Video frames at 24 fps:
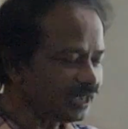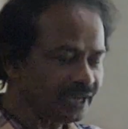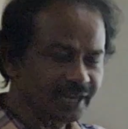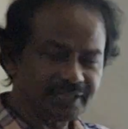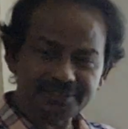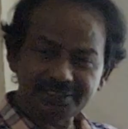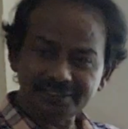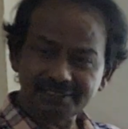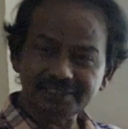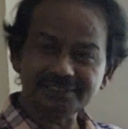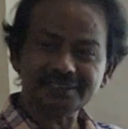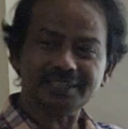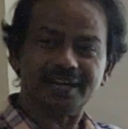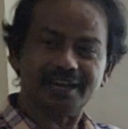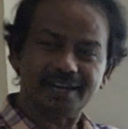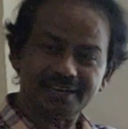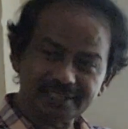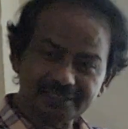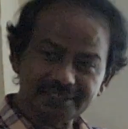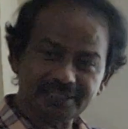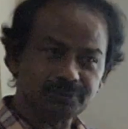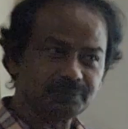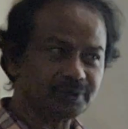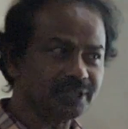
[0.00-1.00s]
and this is
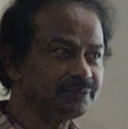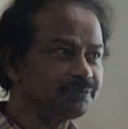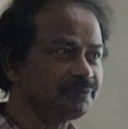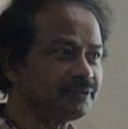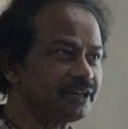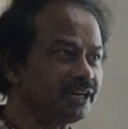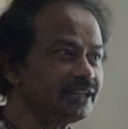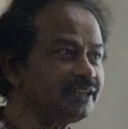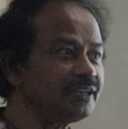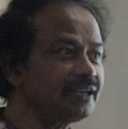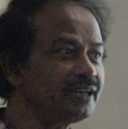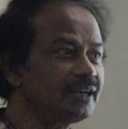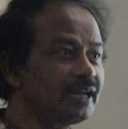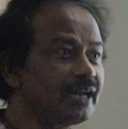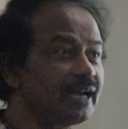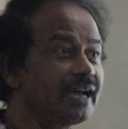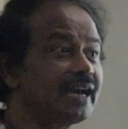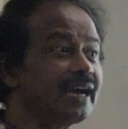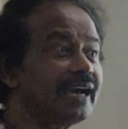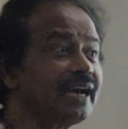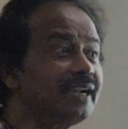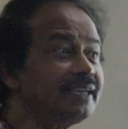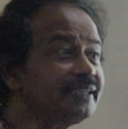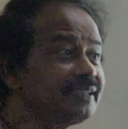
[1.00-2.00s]
another one for
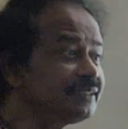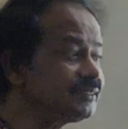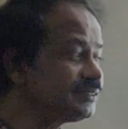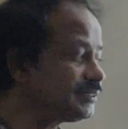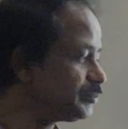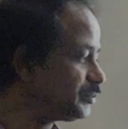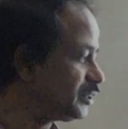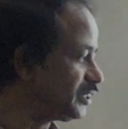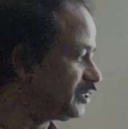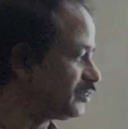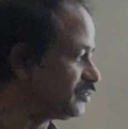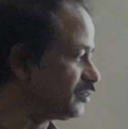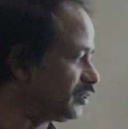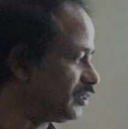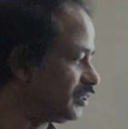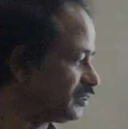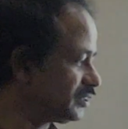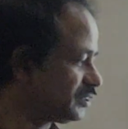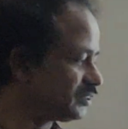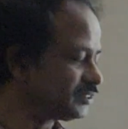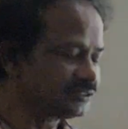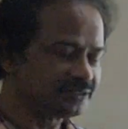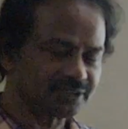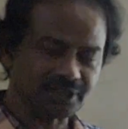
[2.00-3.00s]
antisymmetric
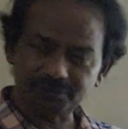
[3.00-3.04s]
solutions.